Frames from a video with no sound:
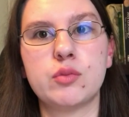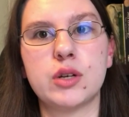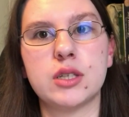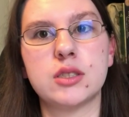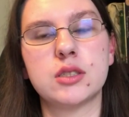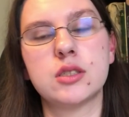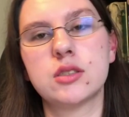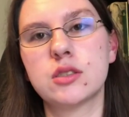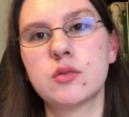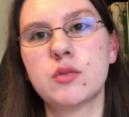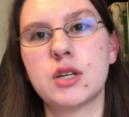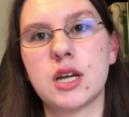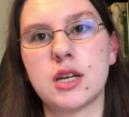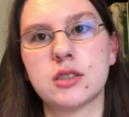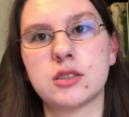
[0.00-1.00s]
but since
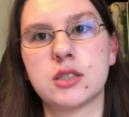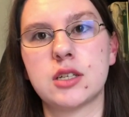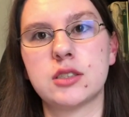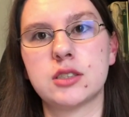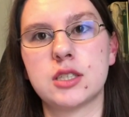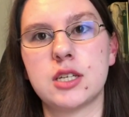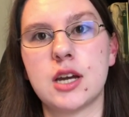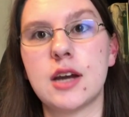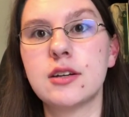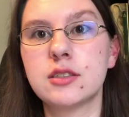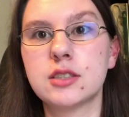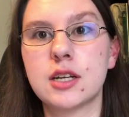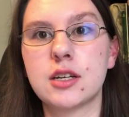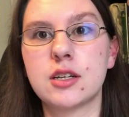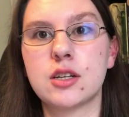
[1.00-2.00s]
someone asked nicely, I
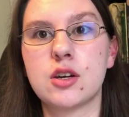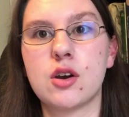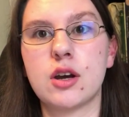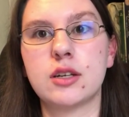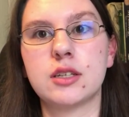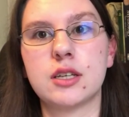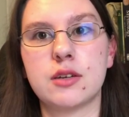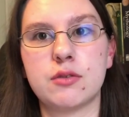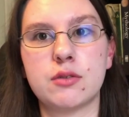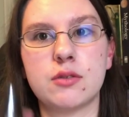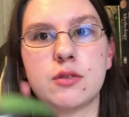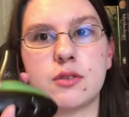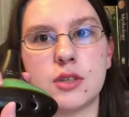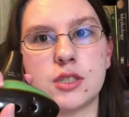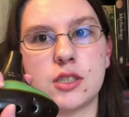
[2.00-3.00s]
decided to go ahead and give
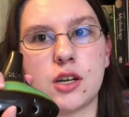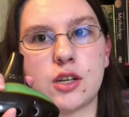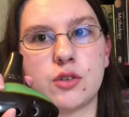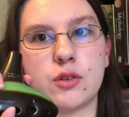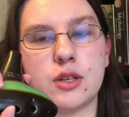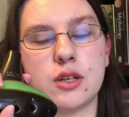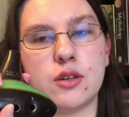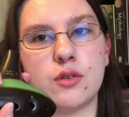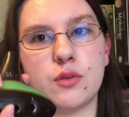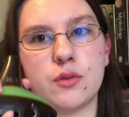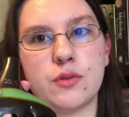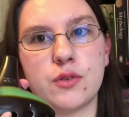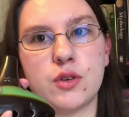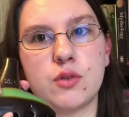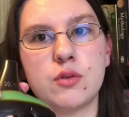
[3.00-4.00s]
this Ocarina a
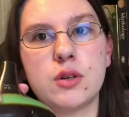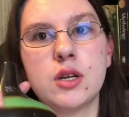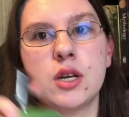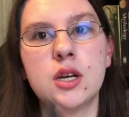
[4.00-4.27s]
review.